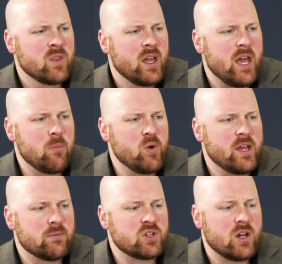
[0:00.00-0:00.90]

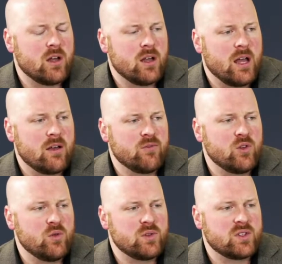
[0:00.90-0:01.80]
Ebrahim Shah. Have
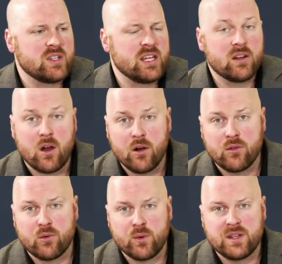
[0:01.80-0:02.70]
you seen our
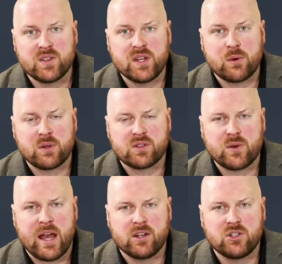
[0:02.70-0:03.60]
3 secret
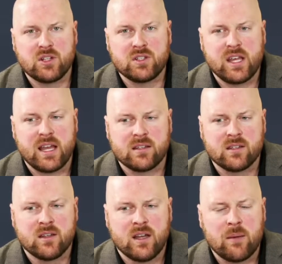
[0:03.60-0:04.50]
strategies yet?
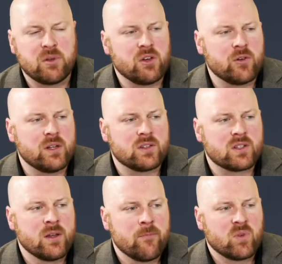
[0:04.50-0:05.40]
I'm curious
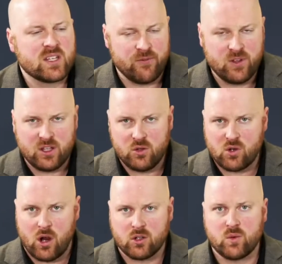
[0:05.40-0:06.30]
because I feel like you
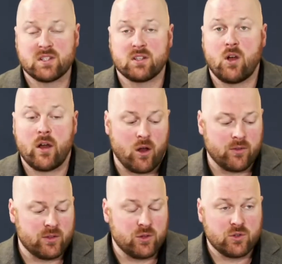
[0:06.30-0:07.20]
talk to us a lot on the
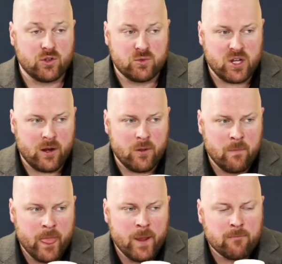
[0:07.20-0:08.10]
YouTube channel,
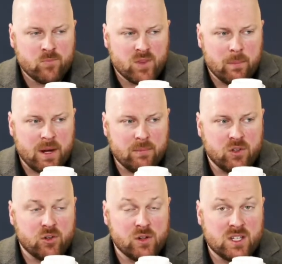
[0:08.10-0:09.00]
but I'm
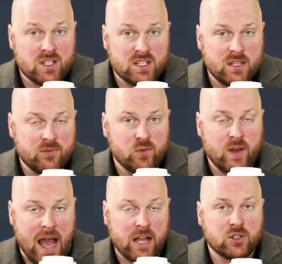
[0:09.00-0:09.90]
curious to see if you've
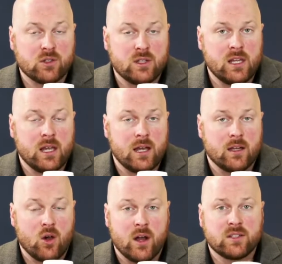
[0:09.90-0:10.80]
actually
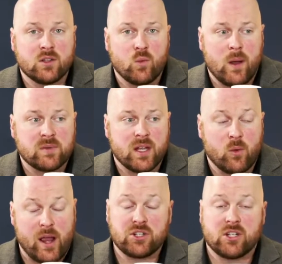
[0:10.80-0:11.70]
gone to the website. We're
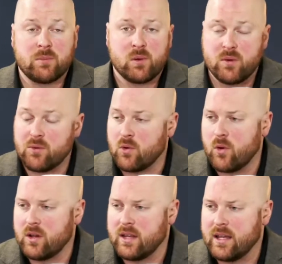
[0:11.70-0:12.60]
actually going to be
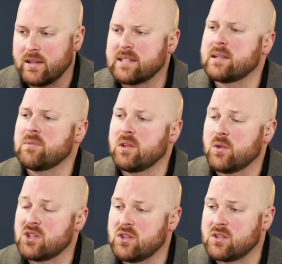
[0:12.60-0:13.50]
re-recording that. That's something,
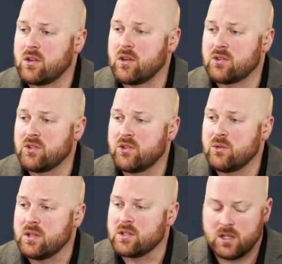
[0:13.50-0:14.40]
Christian, that's on our to-do
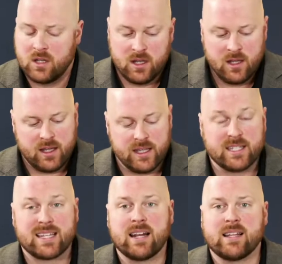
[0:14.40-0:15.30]
list. It's
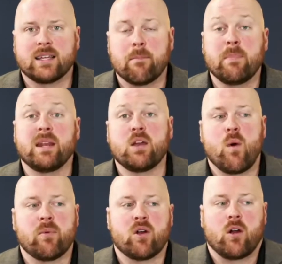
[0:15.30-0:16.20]
kind of like a mini
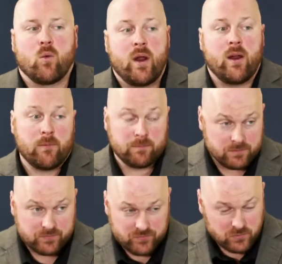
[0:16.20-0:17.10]
webinar where,
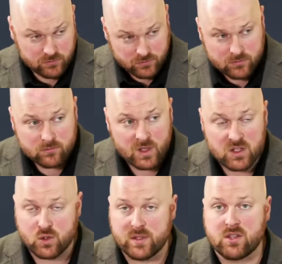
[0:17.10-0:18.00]

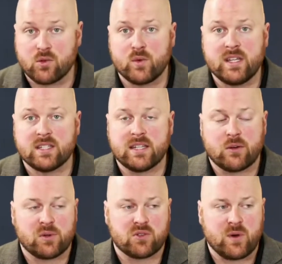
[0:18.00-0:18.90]
so it's 3
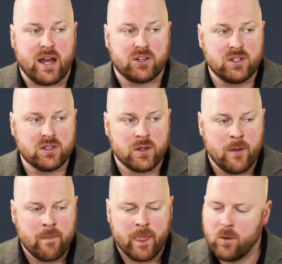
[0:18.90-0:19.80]
secret strategies.
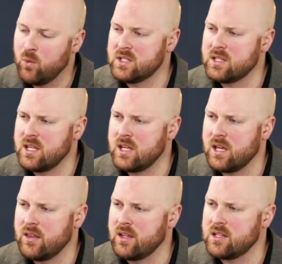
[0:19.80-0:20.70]
What's the, I
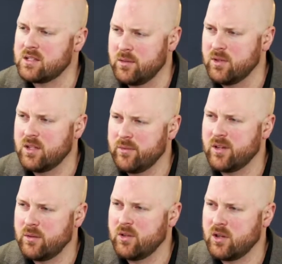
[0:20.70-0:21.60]
think it's
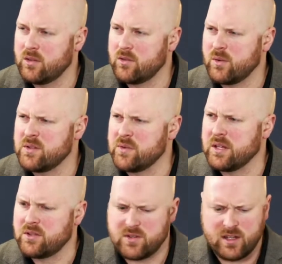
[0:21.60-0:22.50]

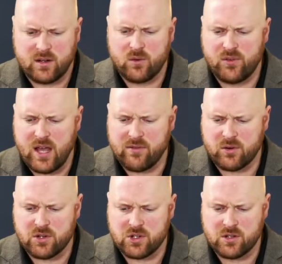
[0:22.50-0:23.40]
www.3secret. I don't know if you have it, Christian.